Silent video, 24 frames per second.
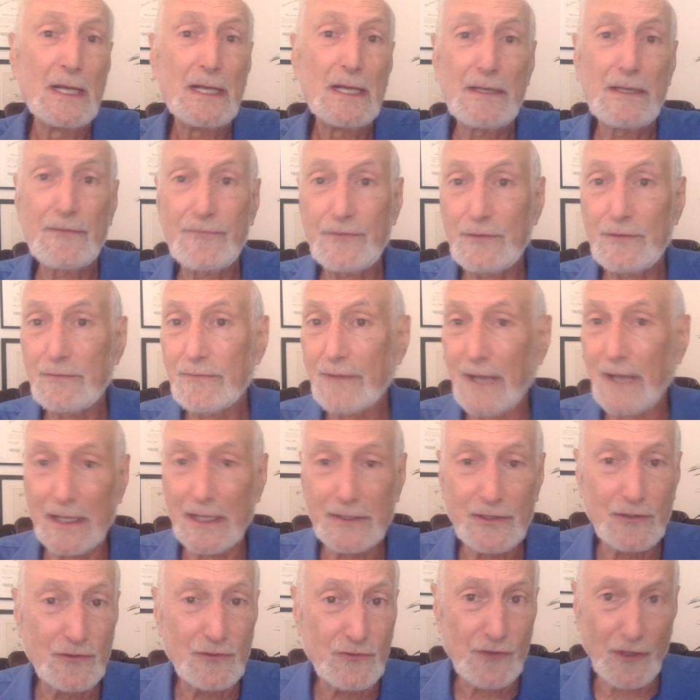If you've
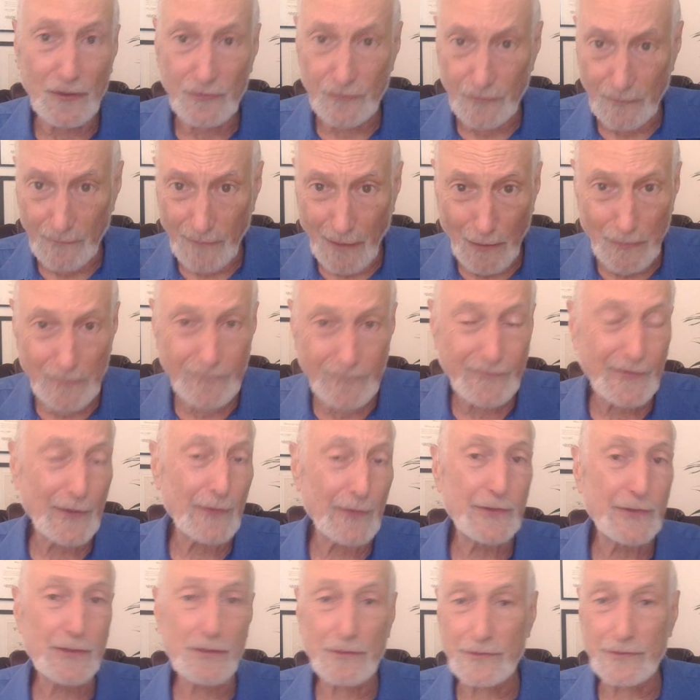got congestive heart
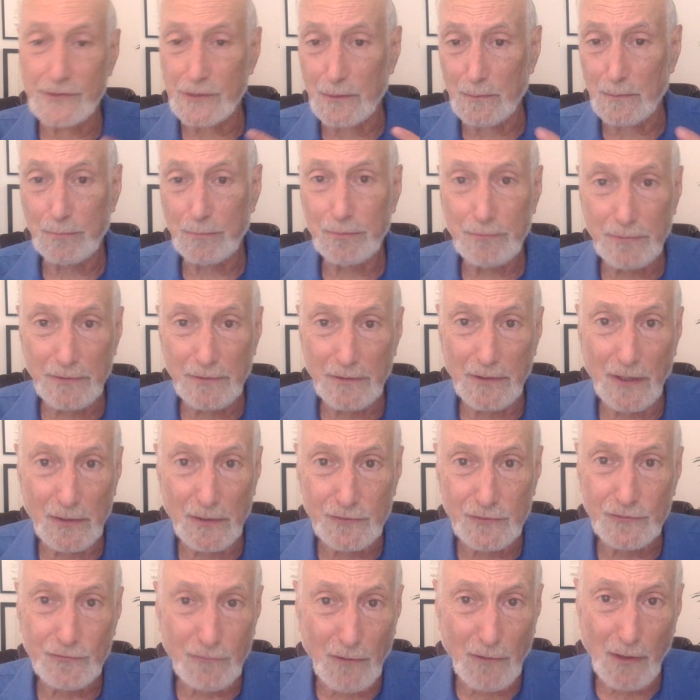failure and your
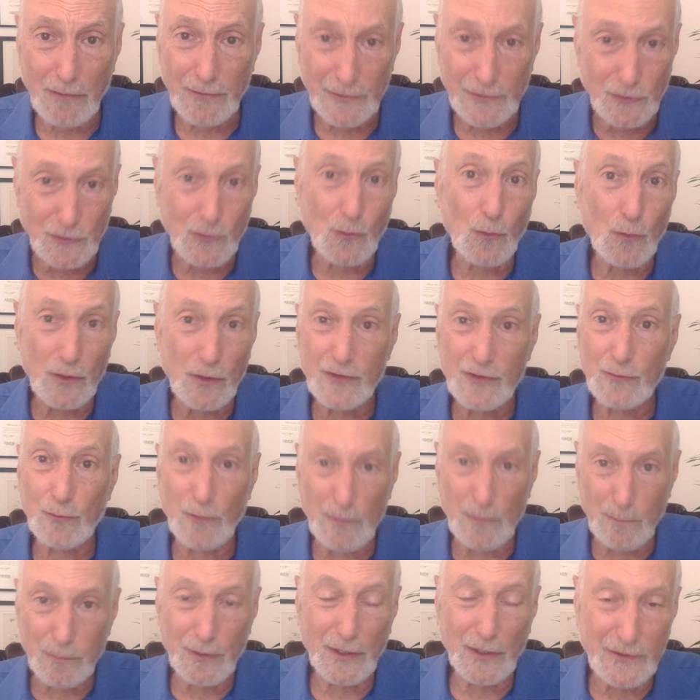lungs were all engorged
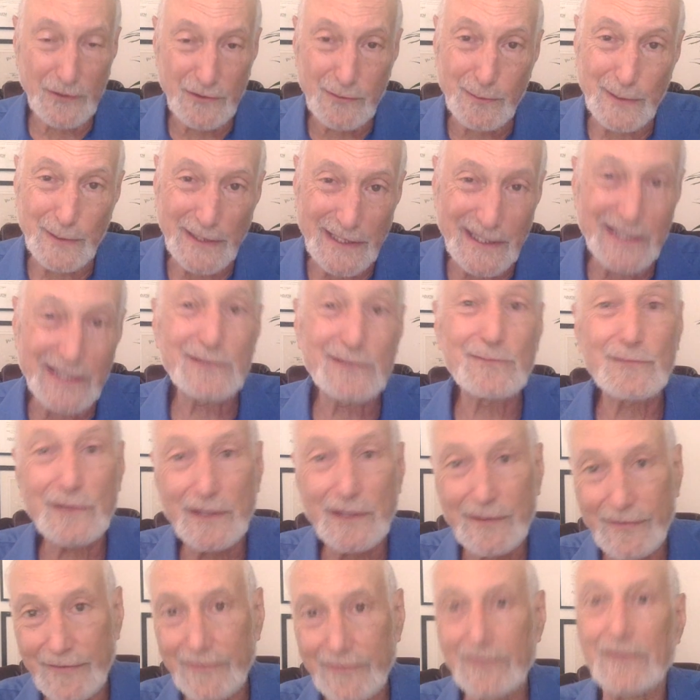with blood to begin
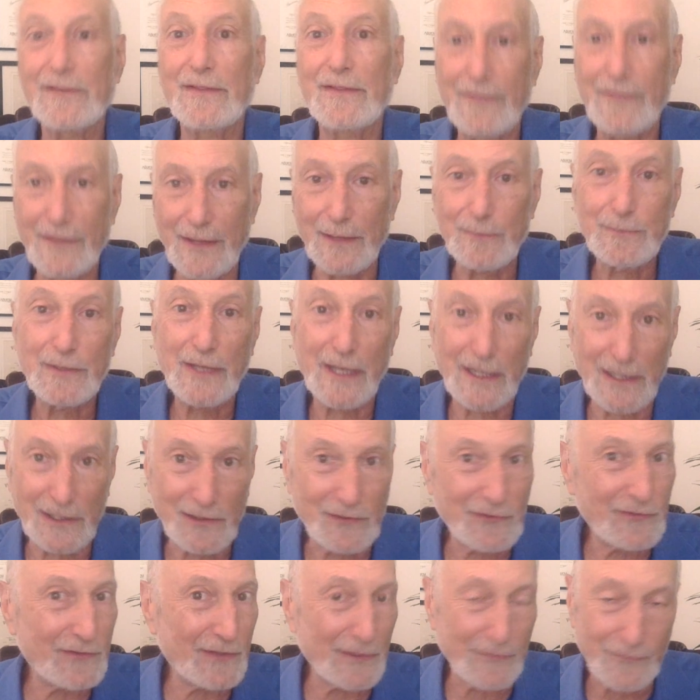with, uh, them
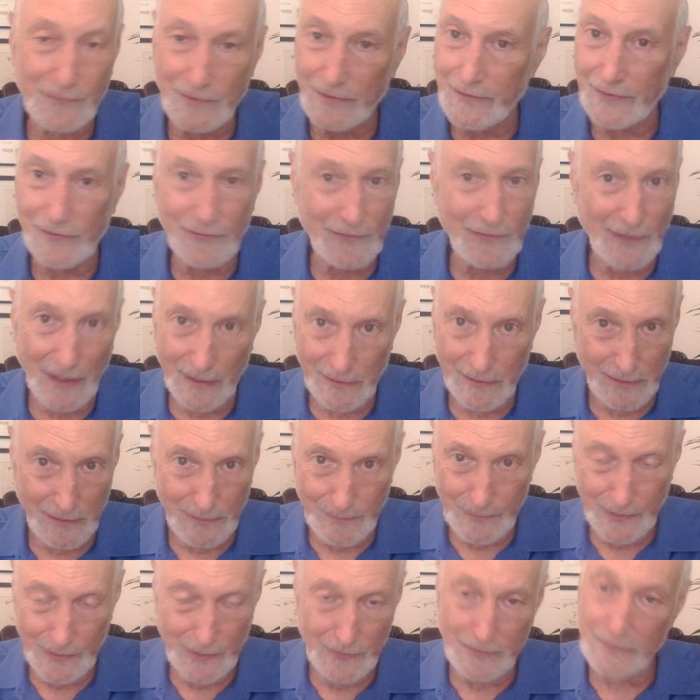getting stiffer is not
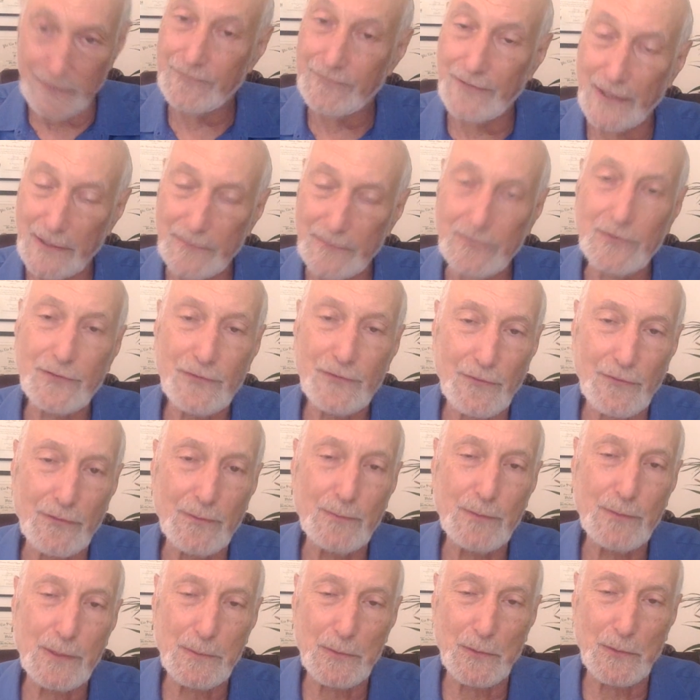going to be in your favor. So
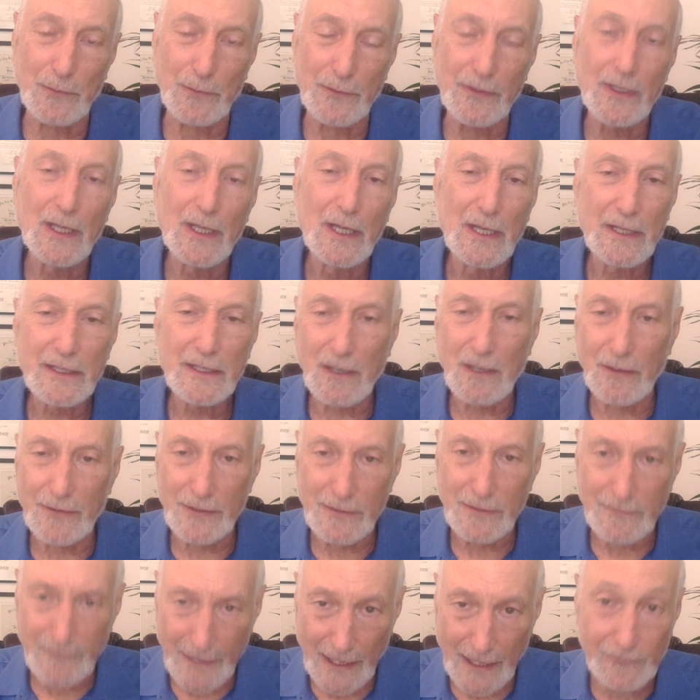the people with
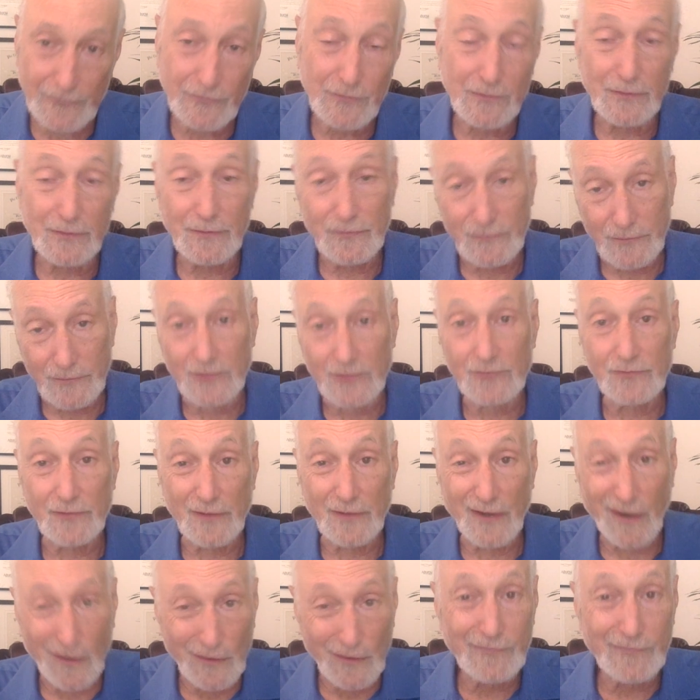cardiovascular disease
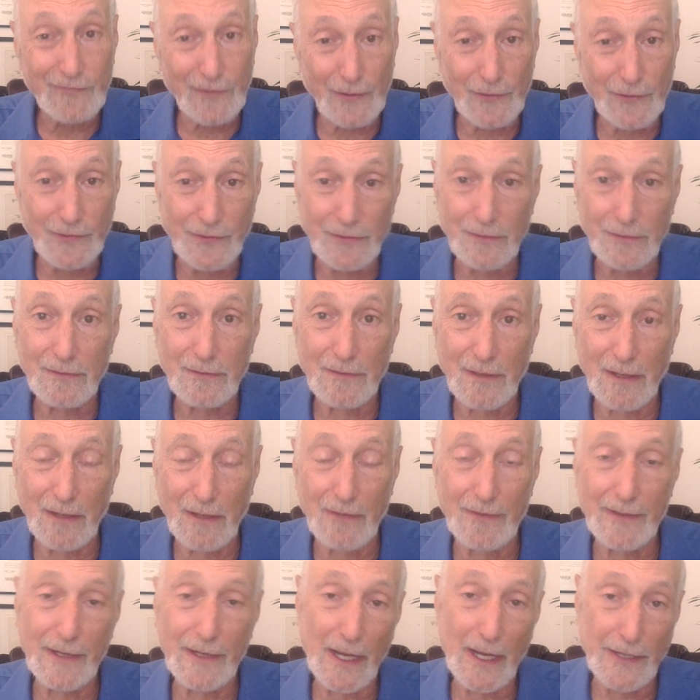and heart failure
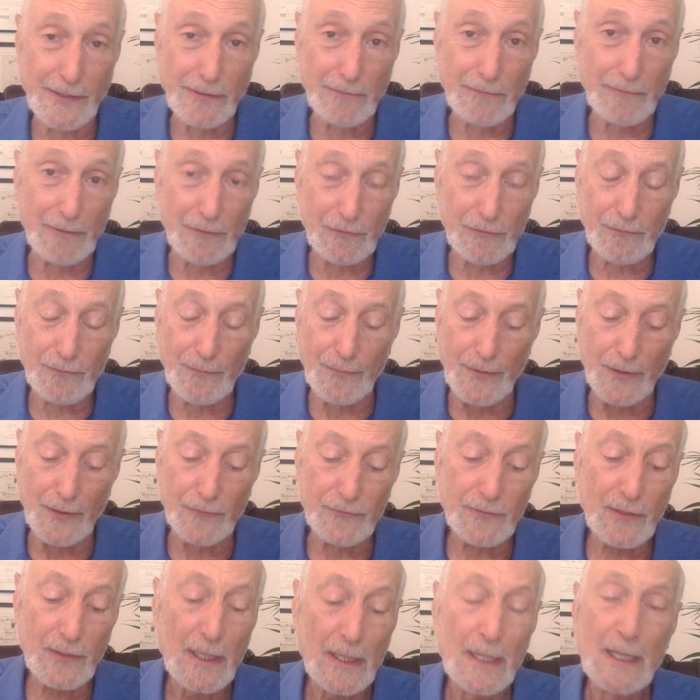are at higher risk from
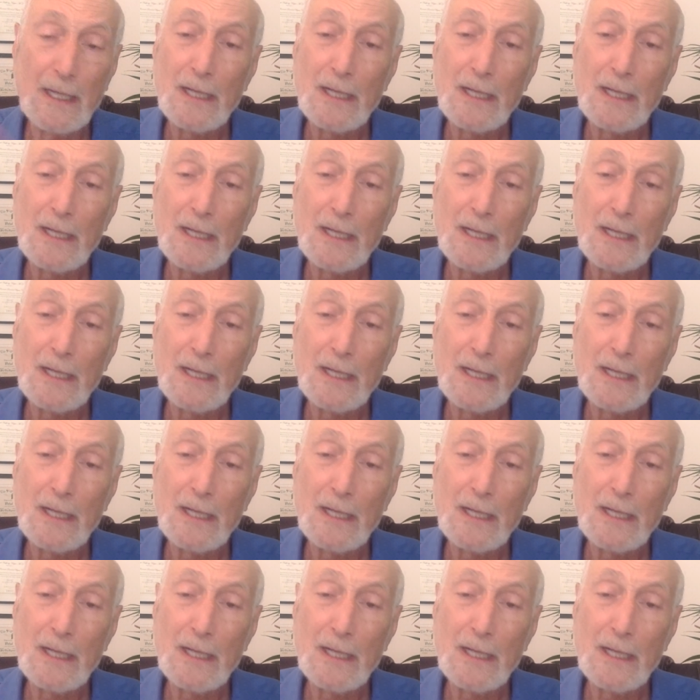this.